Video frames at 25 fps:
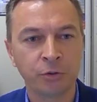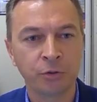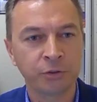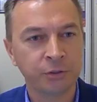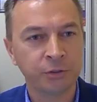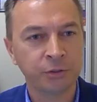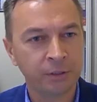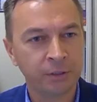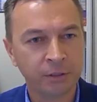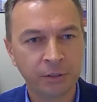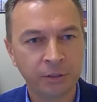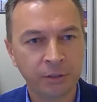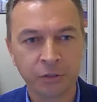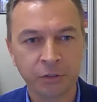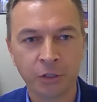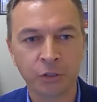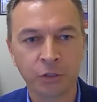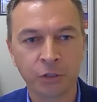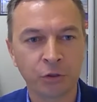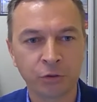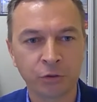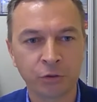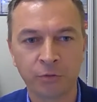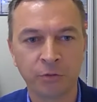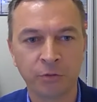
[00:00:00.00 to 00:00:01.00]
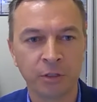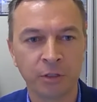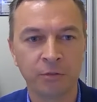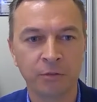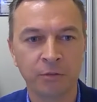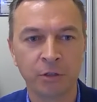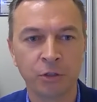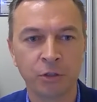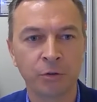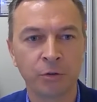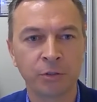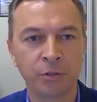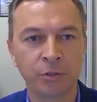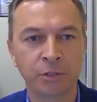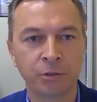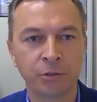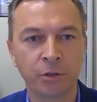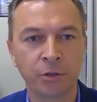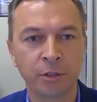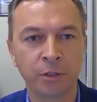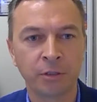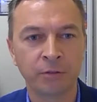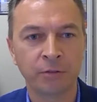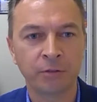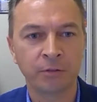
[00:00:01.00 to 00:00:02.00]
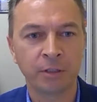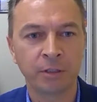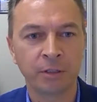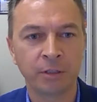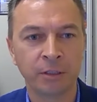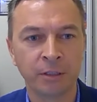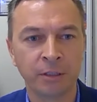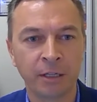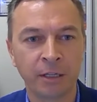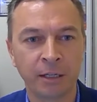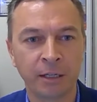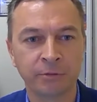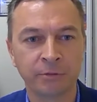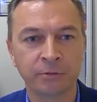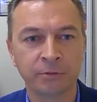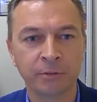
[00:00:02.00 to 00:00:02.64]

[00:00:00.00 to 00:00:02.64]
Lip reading: The decisions of individuals are not enough.